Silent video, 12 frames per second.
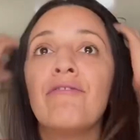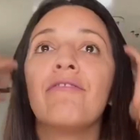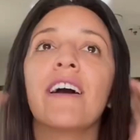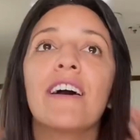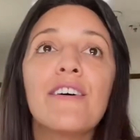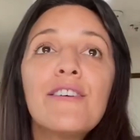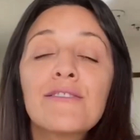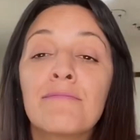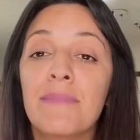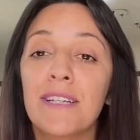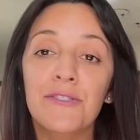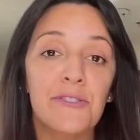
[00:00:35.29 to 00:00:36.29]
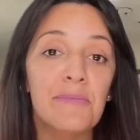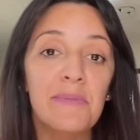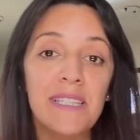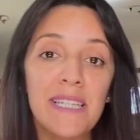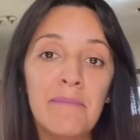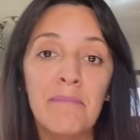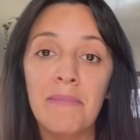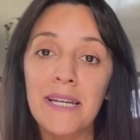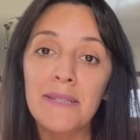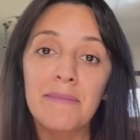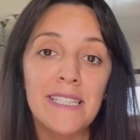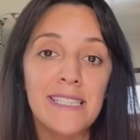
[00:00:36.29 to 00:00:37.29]
failed miserably
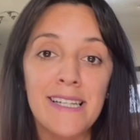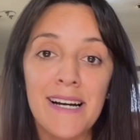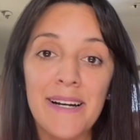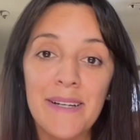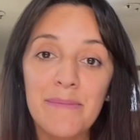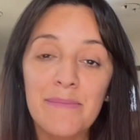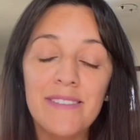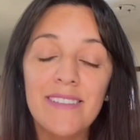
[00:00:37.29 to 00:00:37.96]
many times.